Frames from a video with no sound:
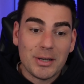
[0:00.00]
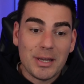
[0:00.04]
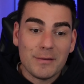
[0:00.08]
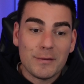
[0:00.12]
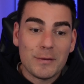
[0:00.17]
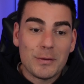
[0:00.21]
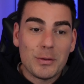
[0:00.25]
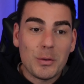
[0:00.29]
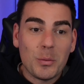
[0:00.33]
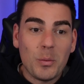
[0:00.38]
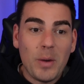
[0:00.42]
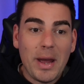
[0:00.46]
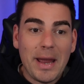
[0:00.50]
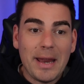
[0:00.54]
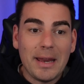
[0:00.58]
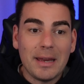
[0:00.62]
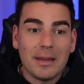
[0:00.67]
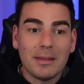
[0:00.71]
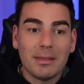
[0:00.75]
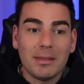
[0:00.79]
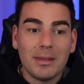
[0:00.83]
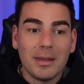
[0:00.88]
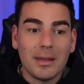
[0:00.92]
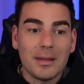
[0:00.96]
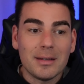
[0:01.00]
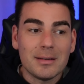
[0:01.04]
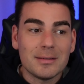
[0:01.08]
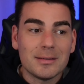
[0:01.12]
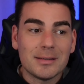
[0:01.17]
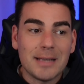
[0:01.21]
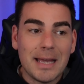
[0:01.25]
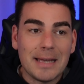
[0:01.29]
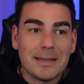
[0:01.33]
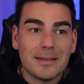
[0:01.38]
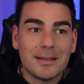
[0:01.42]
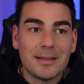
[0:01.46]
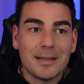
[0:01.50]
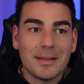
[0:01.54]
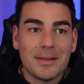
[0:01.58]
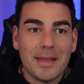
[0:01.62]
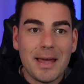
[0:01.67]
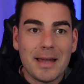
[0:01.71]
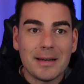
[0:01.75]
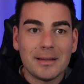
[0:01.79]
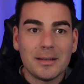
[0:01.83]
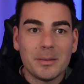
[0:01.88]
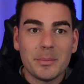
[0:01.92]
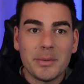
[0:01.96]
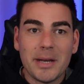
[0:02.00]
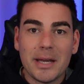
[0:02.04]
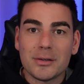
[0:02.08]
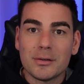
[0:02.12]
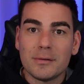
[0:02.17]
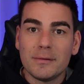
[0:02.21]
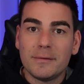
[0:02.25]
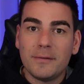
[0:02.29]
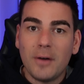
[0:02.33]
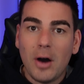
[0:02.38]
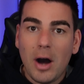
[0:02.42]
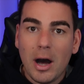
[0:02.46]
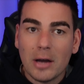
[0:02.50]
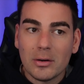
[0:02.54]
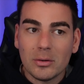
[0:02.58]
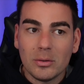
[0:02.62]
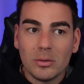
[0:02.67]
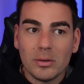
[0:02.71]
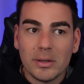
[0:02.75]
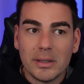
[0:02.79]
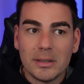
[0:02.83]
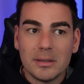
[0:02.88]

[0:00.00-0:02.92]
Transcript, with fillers: given the way things ended in that elimination final.